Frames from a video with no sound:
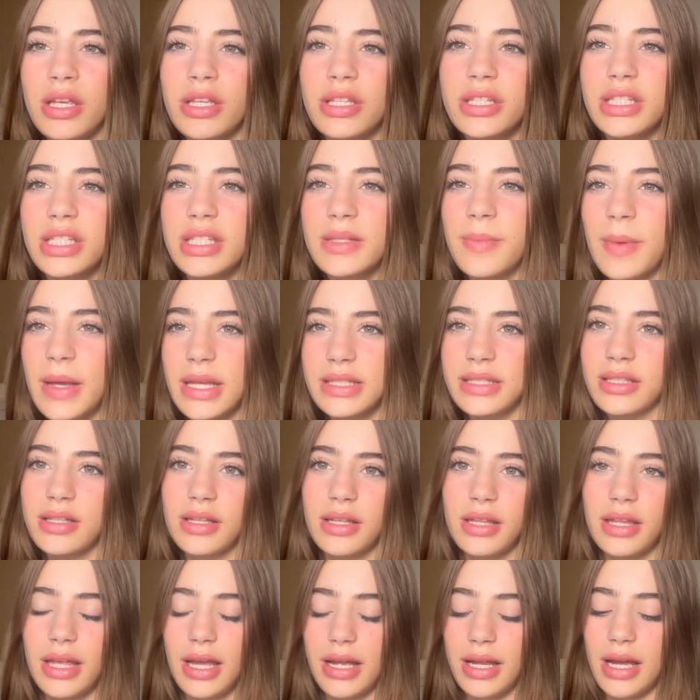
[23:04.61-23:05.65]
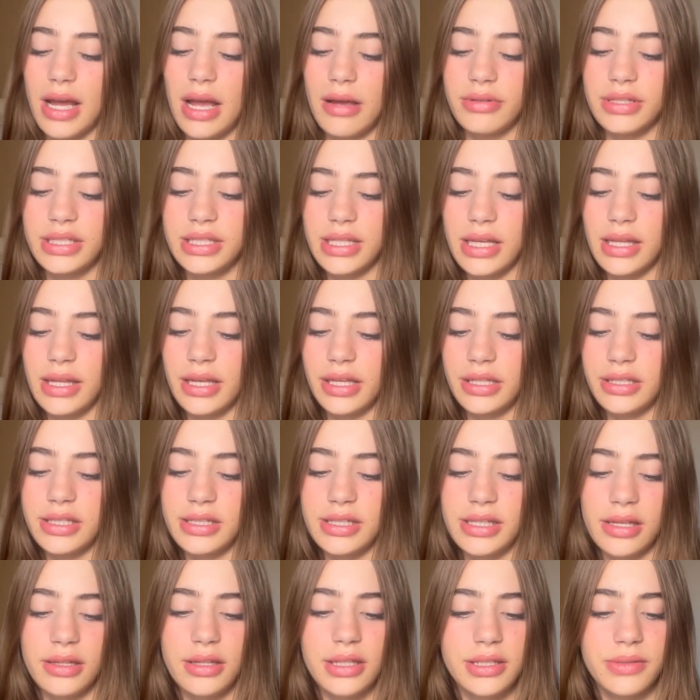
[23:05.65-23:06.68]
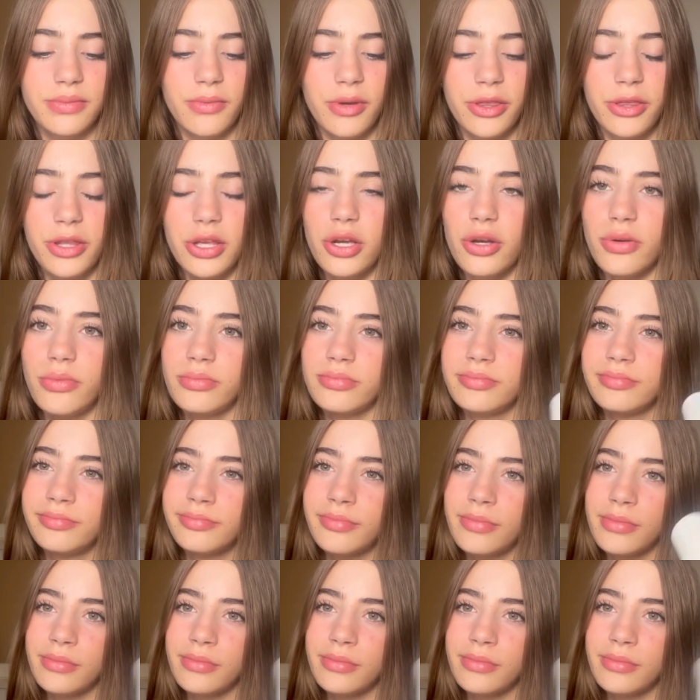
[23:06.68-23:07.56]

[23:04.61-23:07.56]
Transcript: This is basically like, I would say like to take this with you